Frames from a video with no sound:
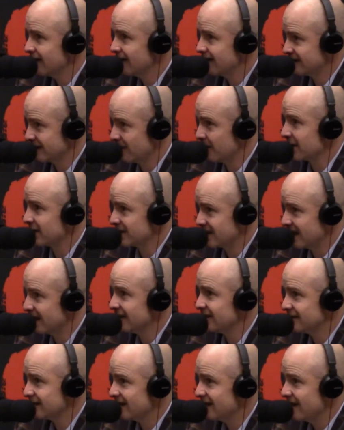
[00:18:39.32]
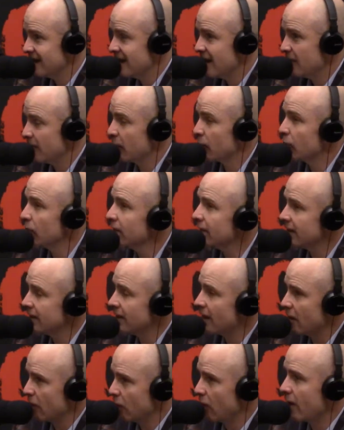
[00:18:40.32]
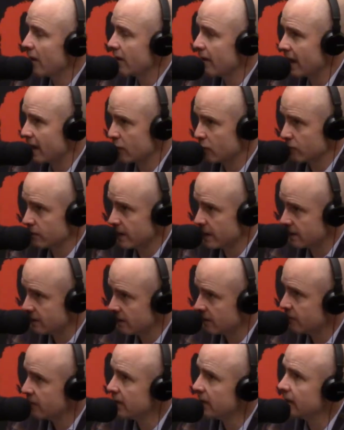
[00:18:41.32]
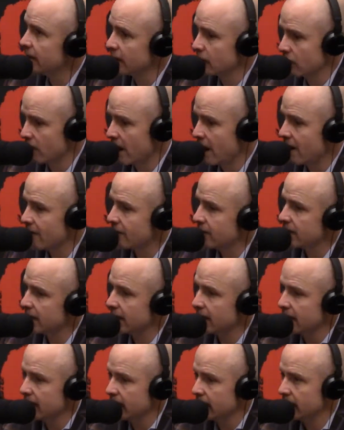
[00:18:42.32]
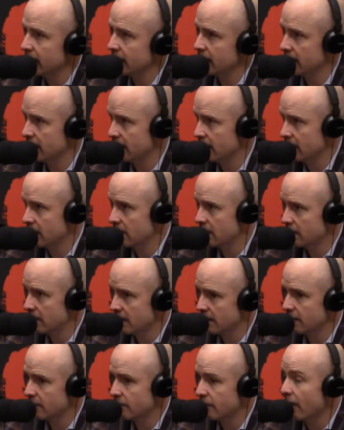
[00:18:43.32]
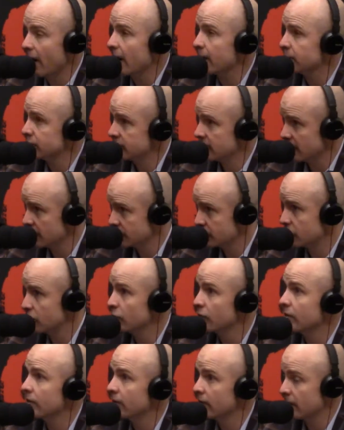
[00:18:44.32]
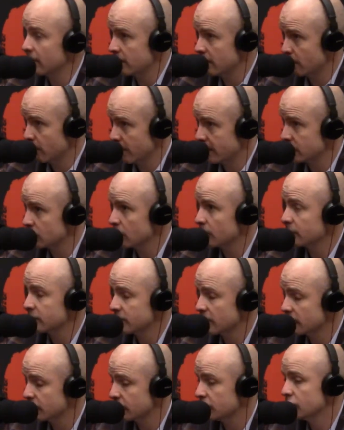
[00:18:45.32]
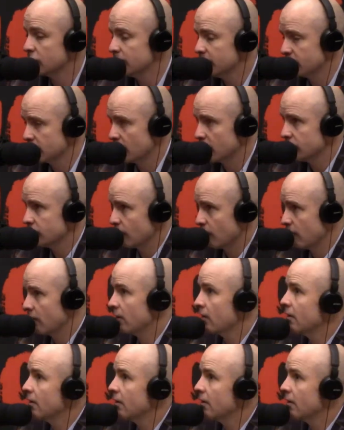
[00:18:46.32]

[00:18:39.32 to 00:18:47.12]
Does that make sense? But really, a lot of that creativity that you're having in the vibe session or in the brainstorming session should be charged for.